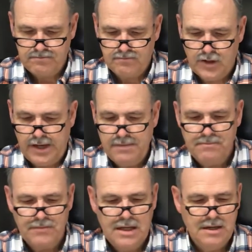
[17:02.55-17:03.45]
Okay,
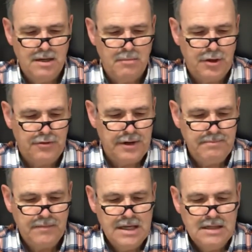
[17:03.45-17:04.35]
number 3.
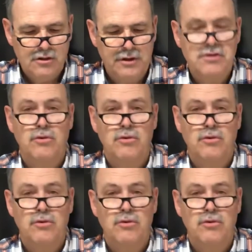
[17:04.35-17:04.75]
So these are